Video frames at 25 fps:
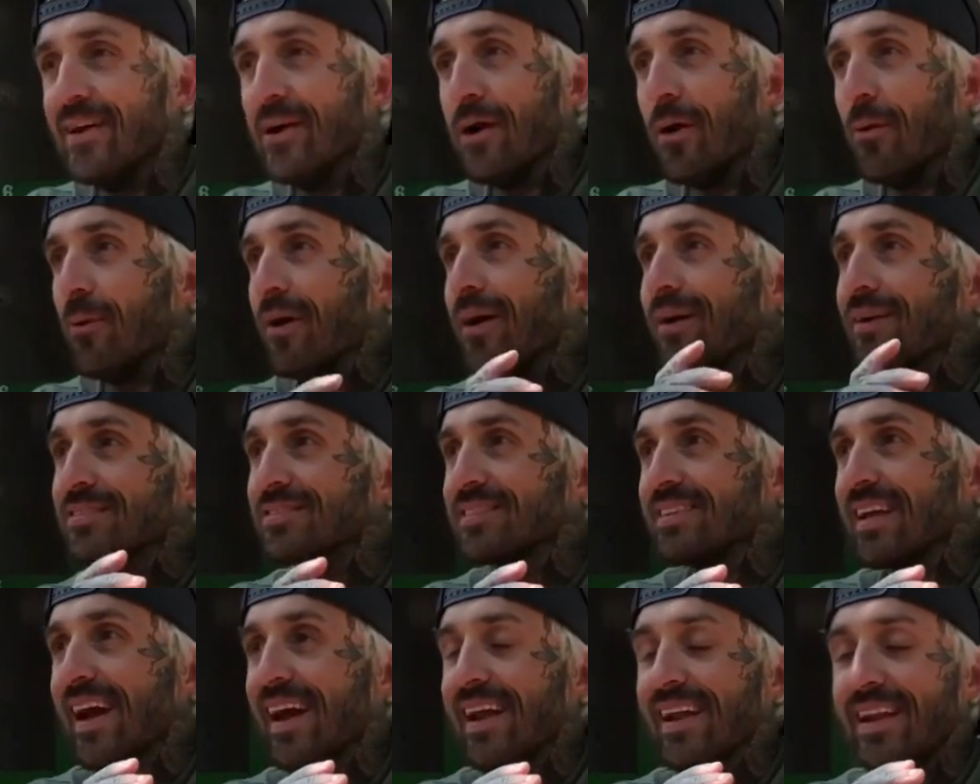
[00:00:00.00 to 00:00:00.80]
We are
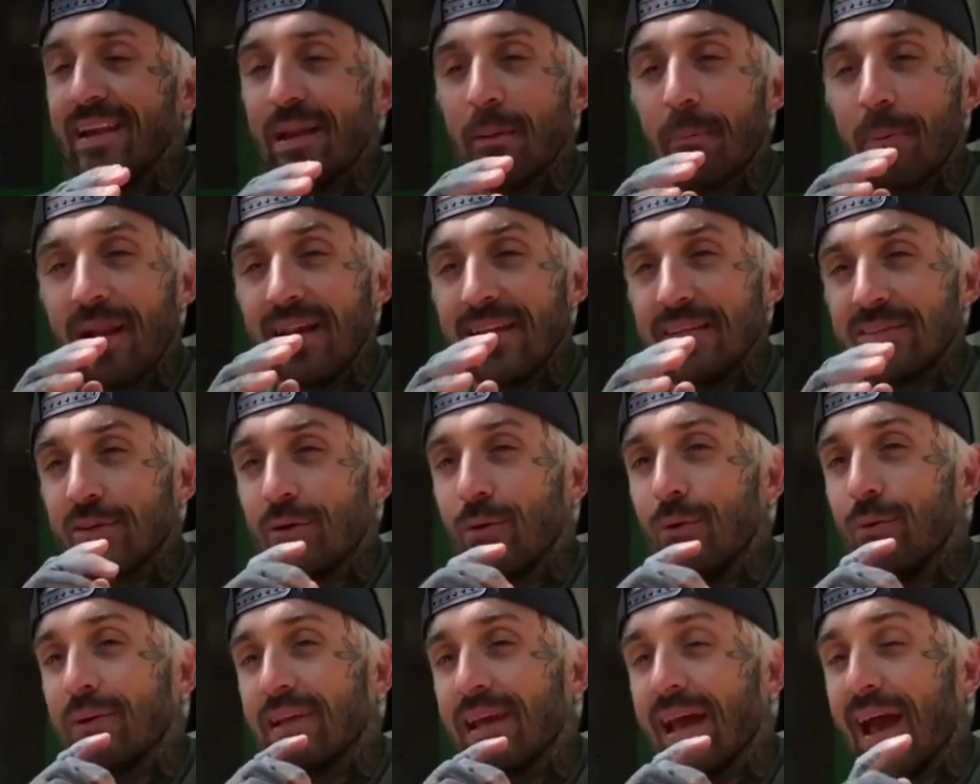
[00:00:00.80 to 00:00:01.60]
staying in a place
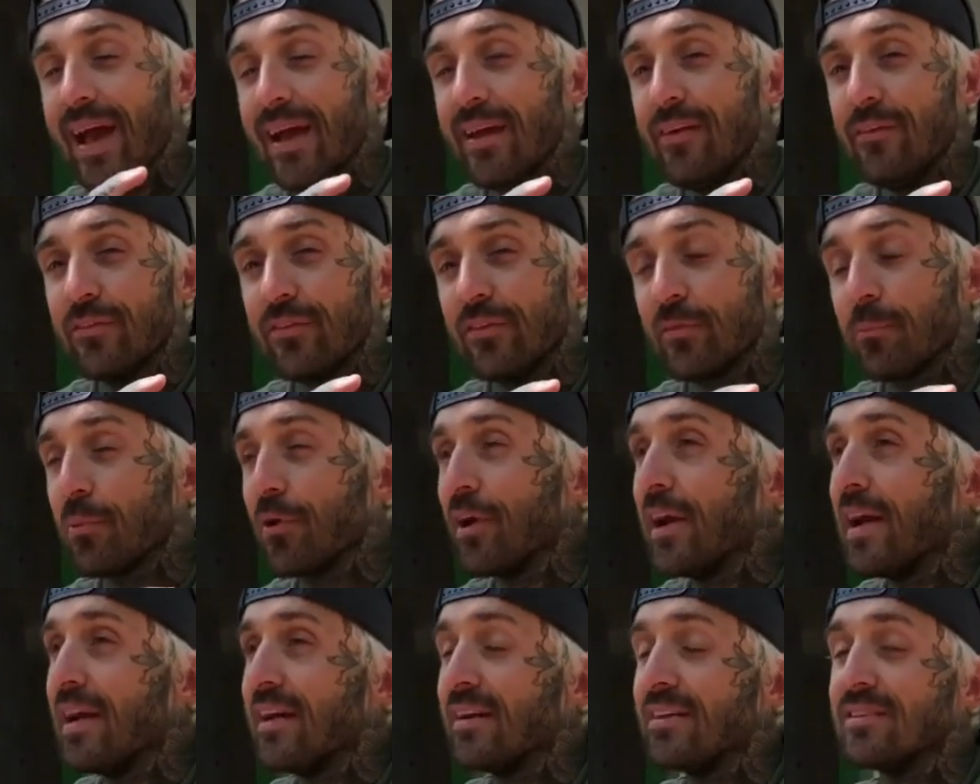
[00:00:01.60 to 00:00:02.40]
called Cave
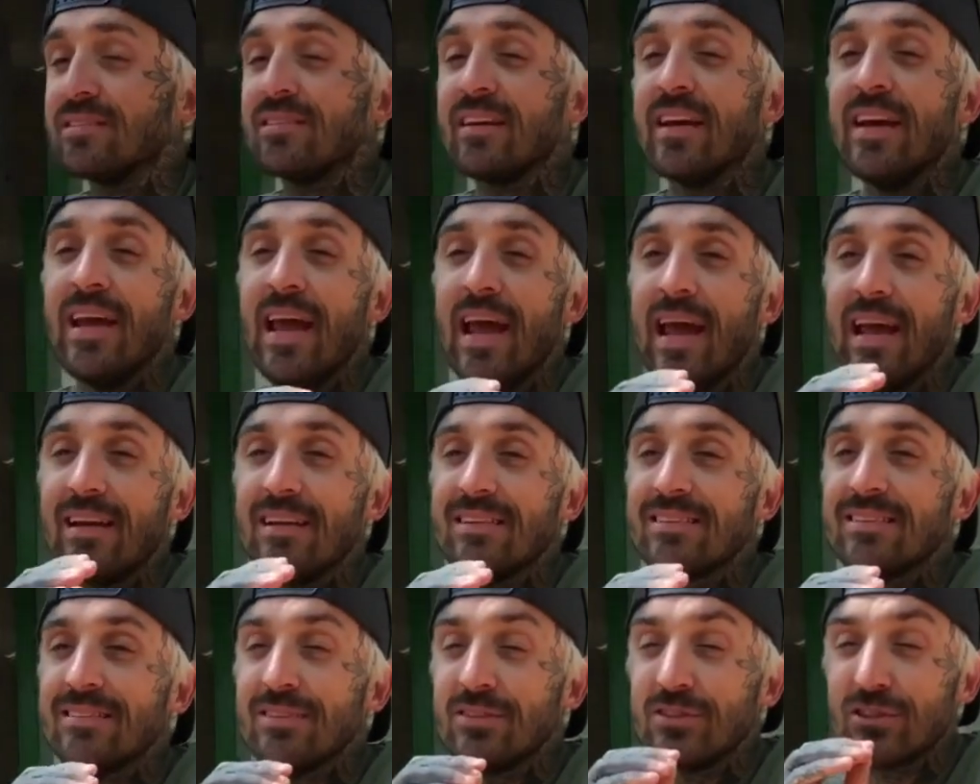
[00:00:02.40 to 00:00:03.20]
Springs in a
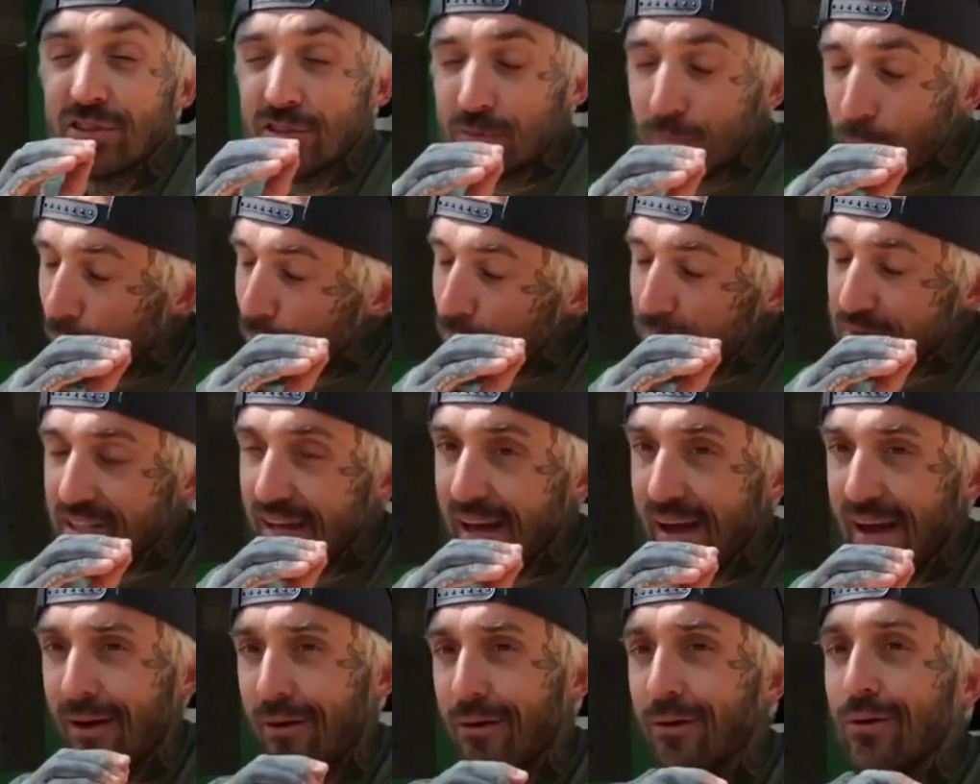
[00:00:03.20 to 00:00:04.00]
small
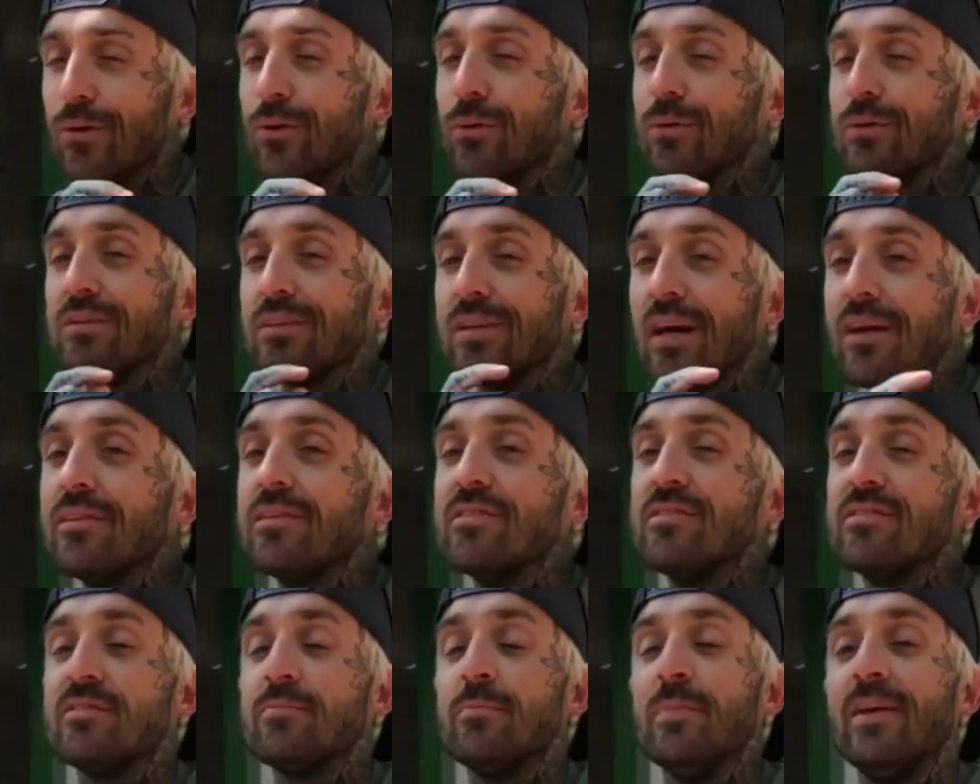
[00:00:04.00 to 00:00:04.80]
town called
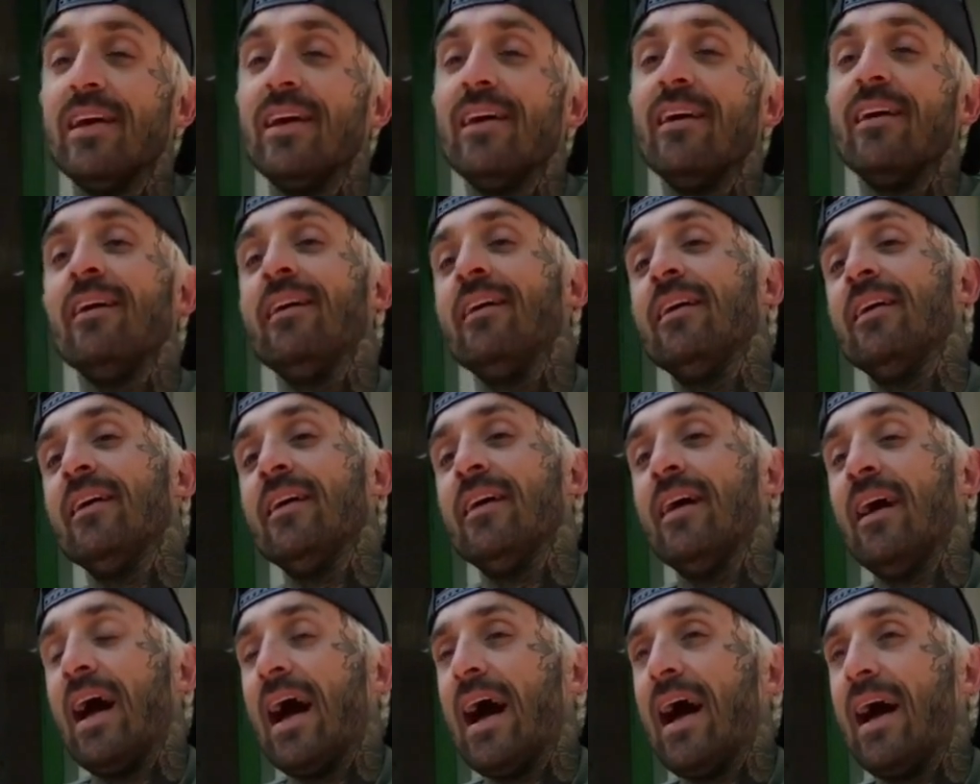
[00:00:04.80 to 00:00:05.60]
Dunsmuir
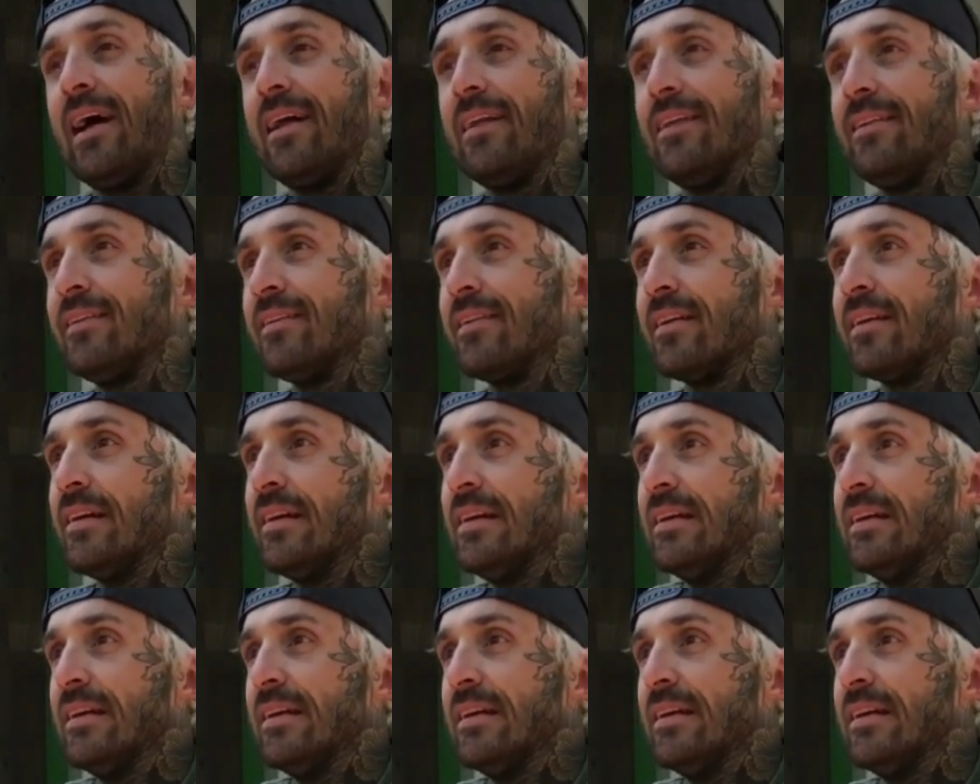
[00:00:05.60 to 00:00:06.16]
and